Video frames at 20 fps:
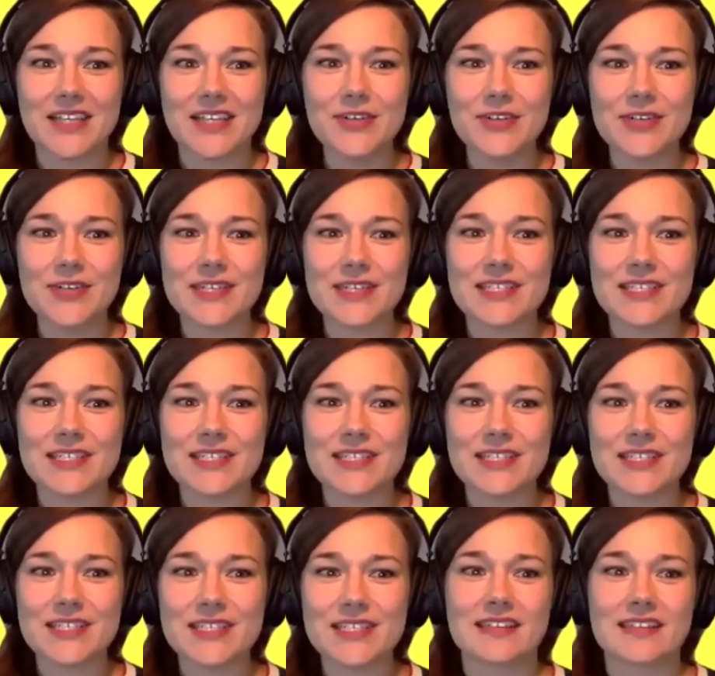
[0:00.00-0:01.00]
Luis
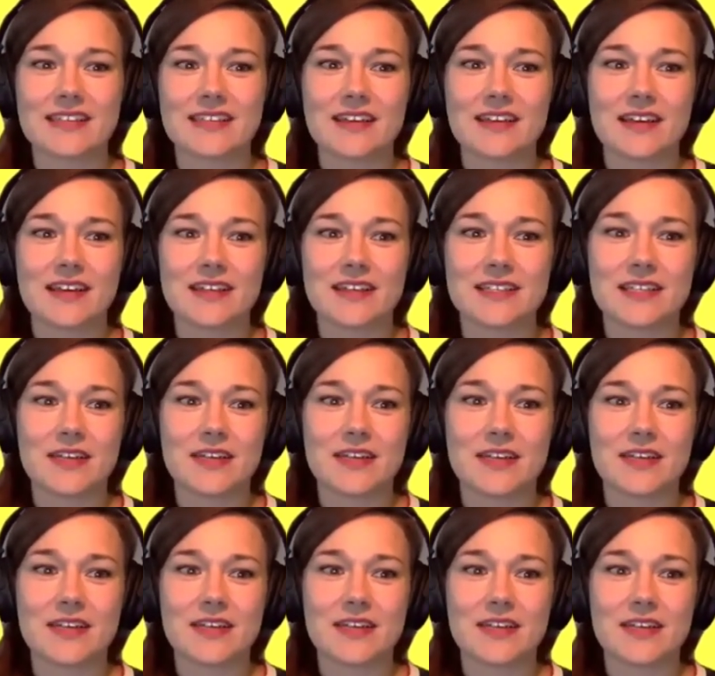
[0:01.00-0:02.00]
is an
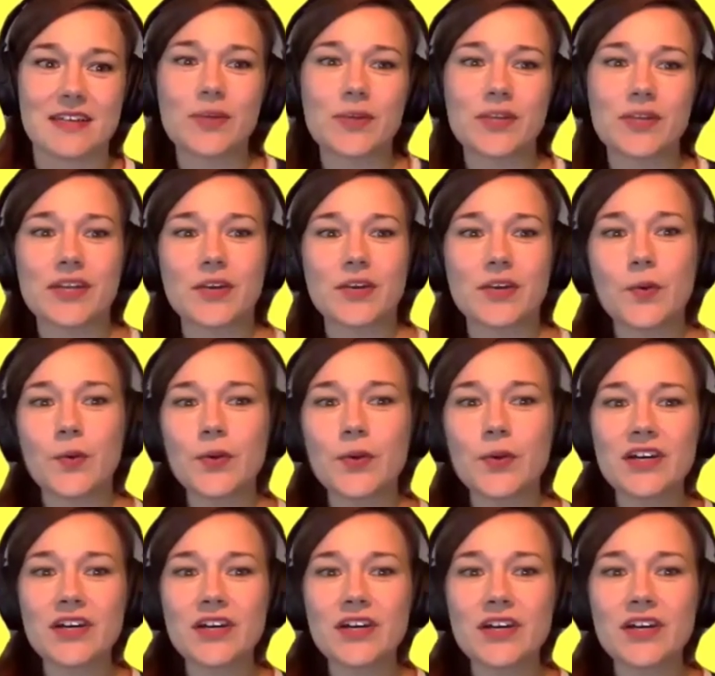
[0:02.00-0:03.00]
award-winning queer
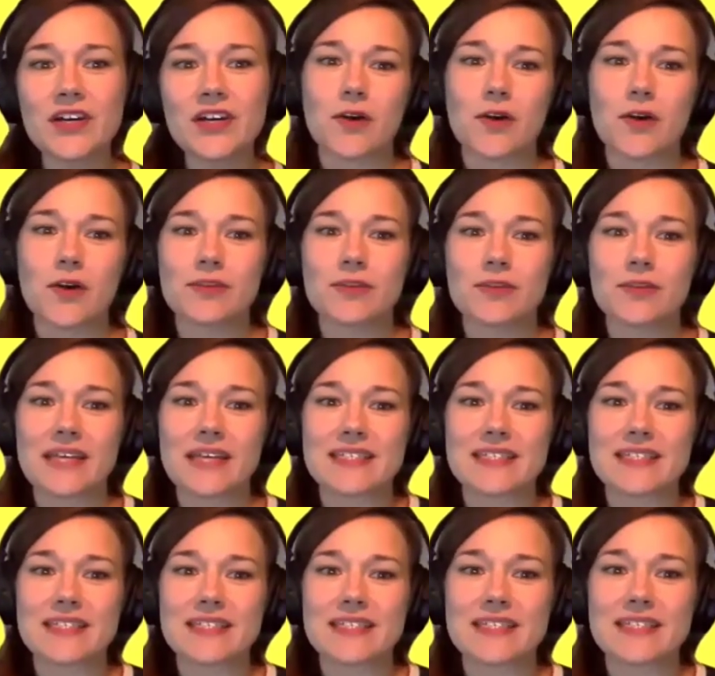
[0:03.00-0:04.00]
feminist poet
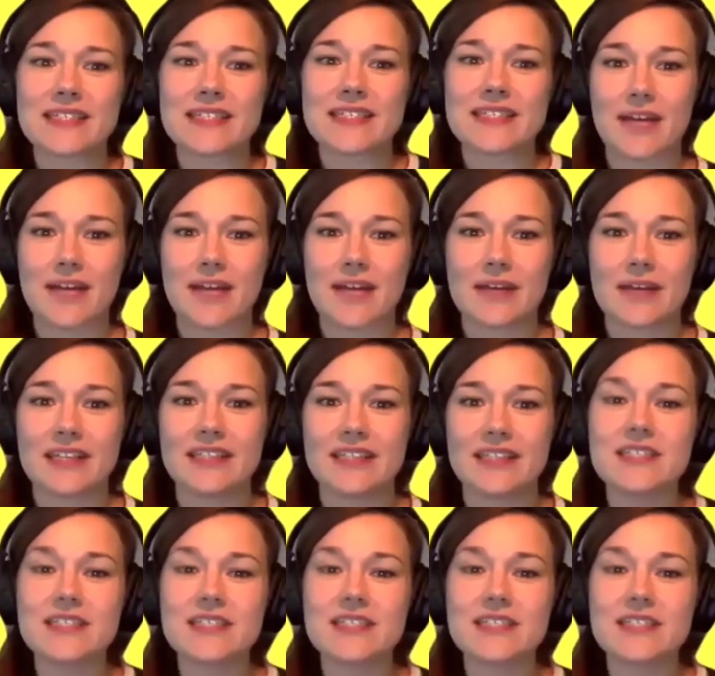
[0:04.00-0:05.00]
based in Rotterdam, and in
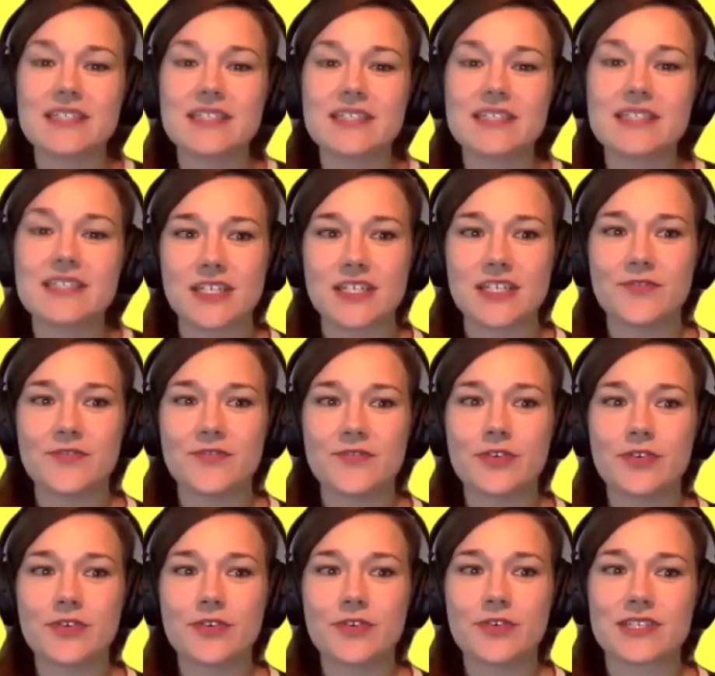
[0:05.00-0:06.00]
his works, he
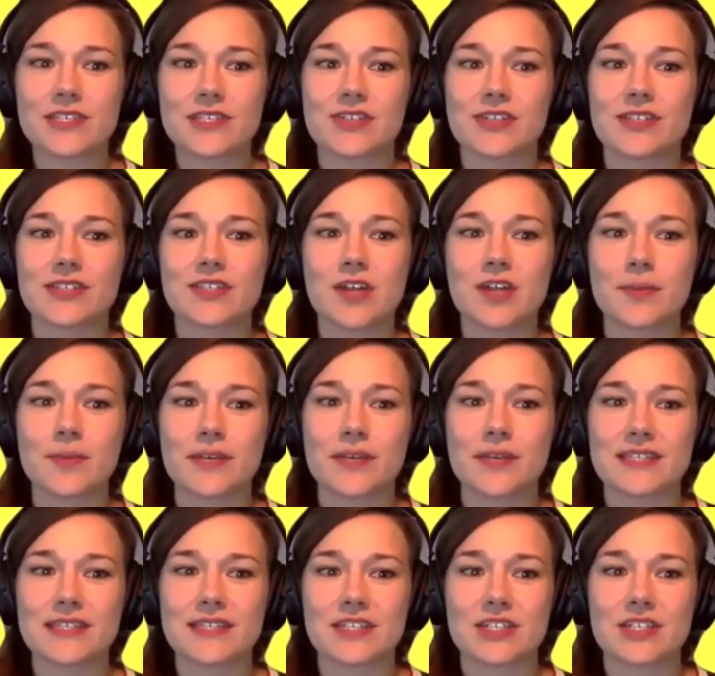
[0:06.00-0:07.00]
focuses on
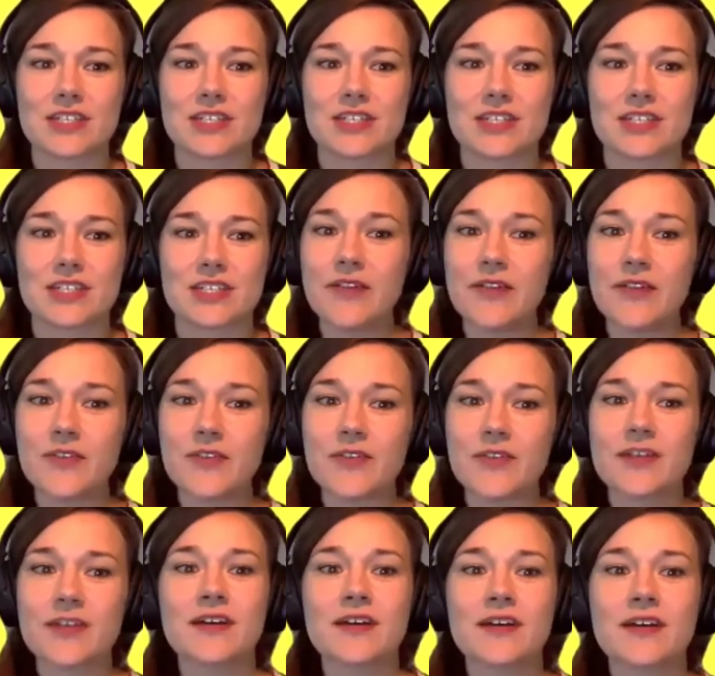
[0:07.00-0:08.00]
topics such as mental
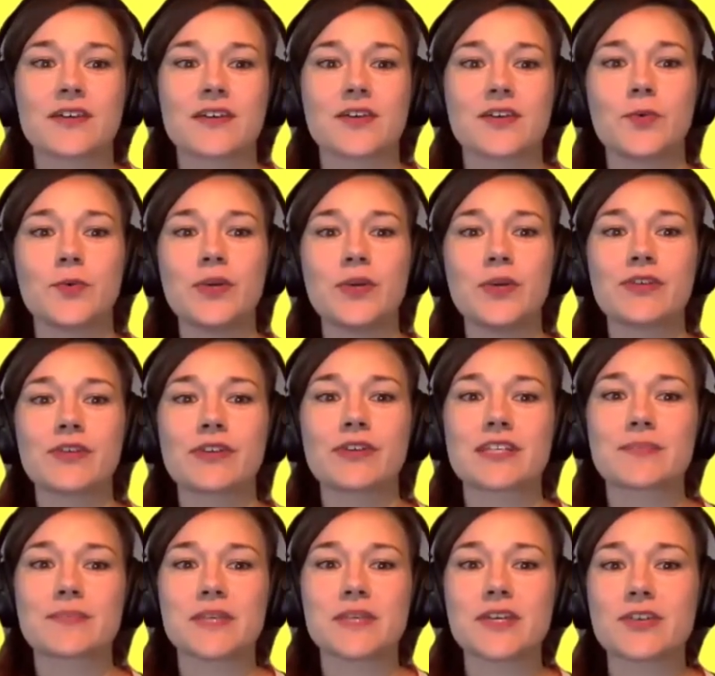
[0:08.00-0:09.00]
health, the queer
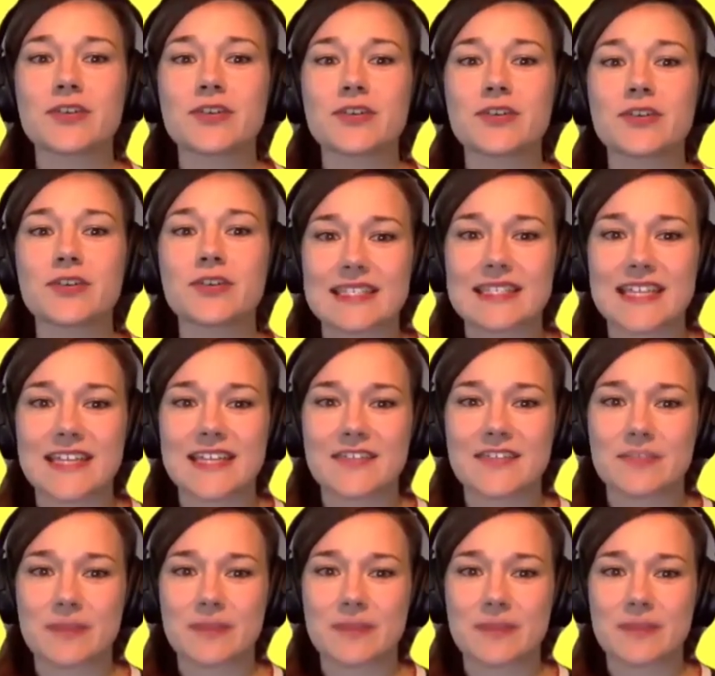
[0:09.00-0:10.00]
experience, and safe
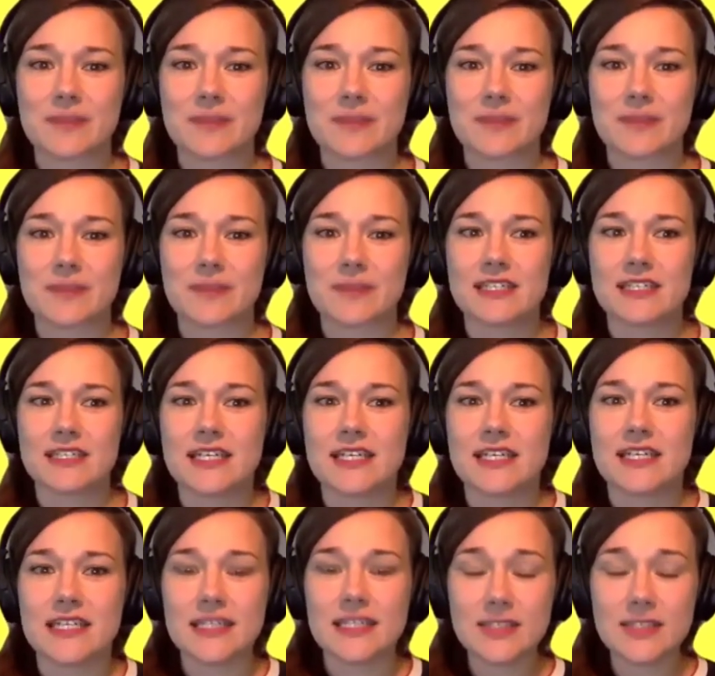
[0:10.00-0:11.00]
spaces.
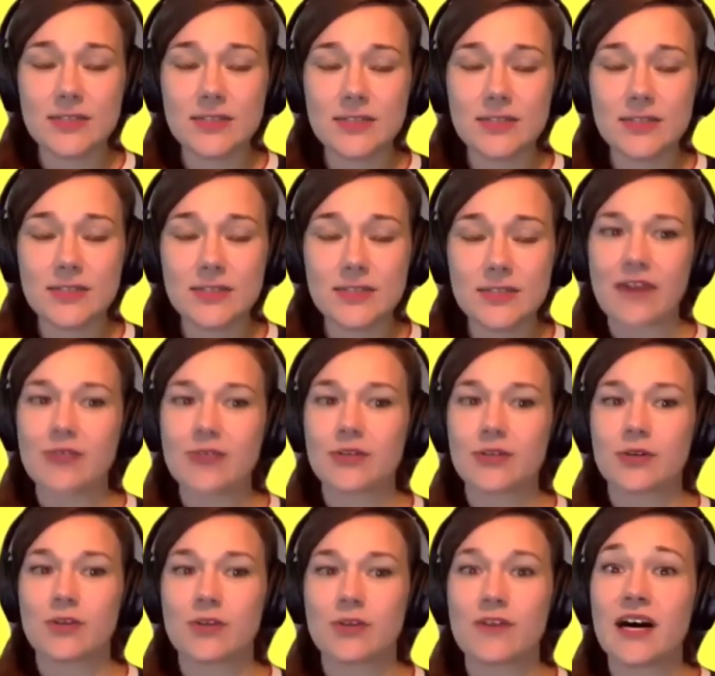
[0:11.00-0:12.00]
He's also the founder
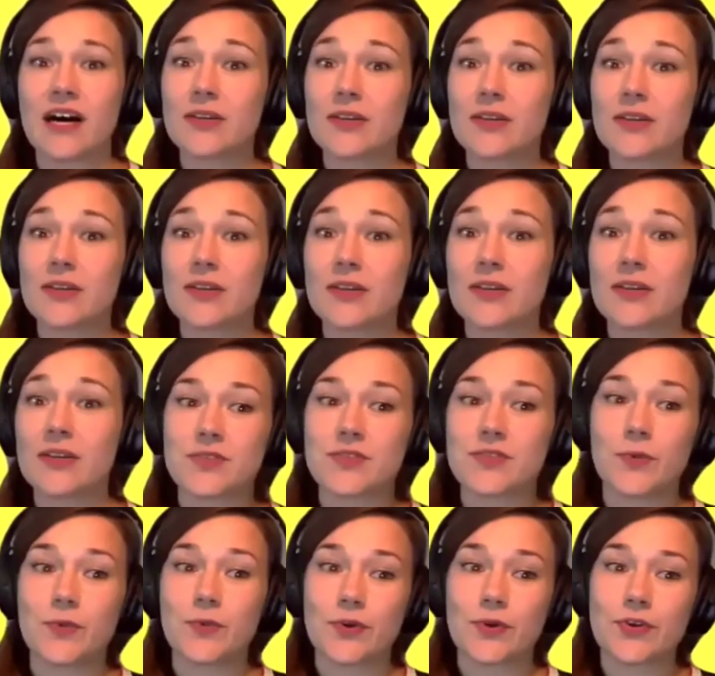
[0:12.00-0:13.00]
of Unwanted
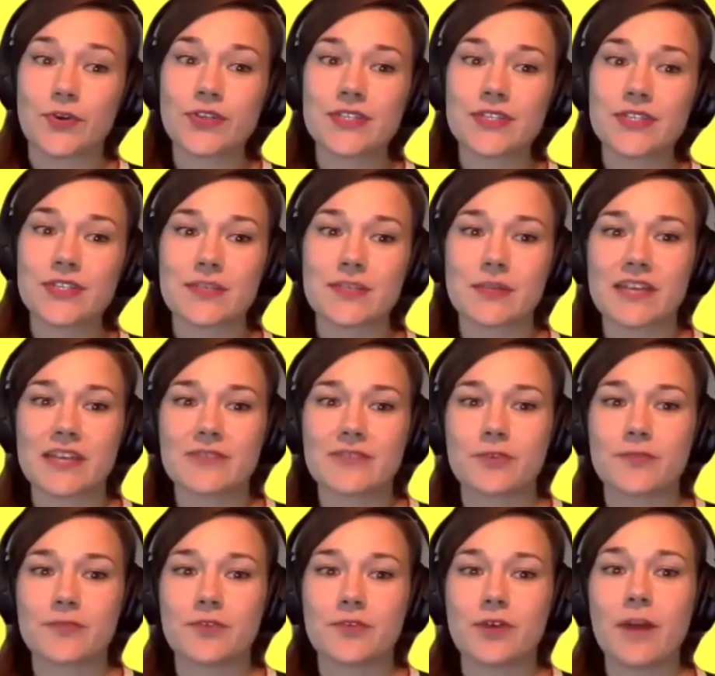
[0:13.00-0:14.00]
Words, a
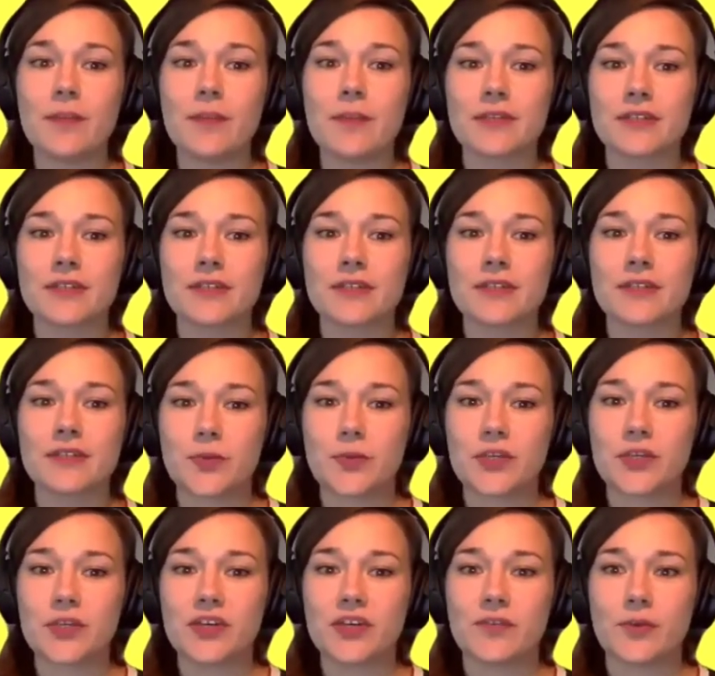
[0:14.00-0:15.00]
platform for up-and-coming
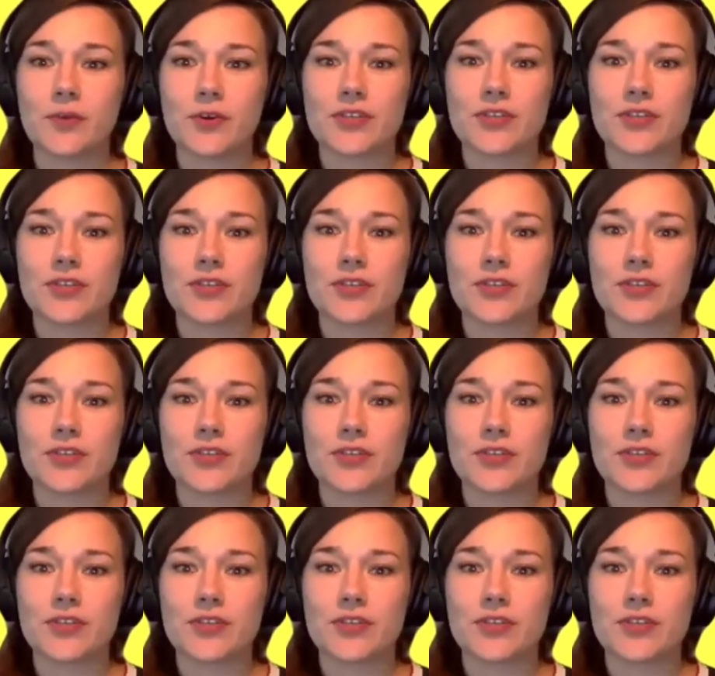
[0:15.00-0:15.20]
queer